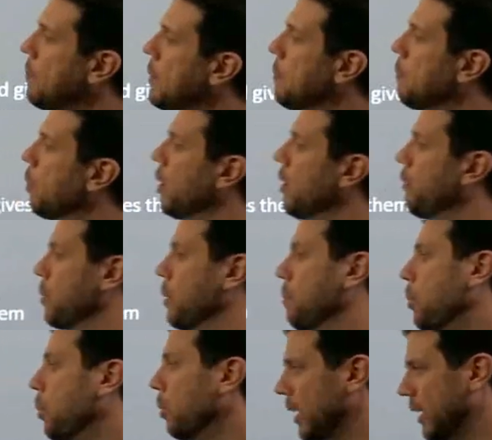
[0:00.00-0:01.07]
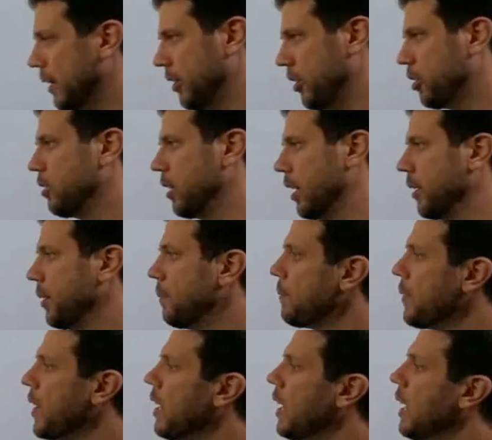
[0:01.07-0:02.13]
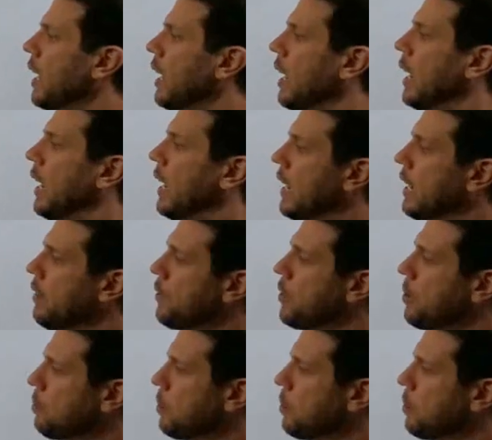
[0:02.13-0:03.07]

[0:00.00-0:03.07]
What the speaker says: people if we're pulling their credit. If their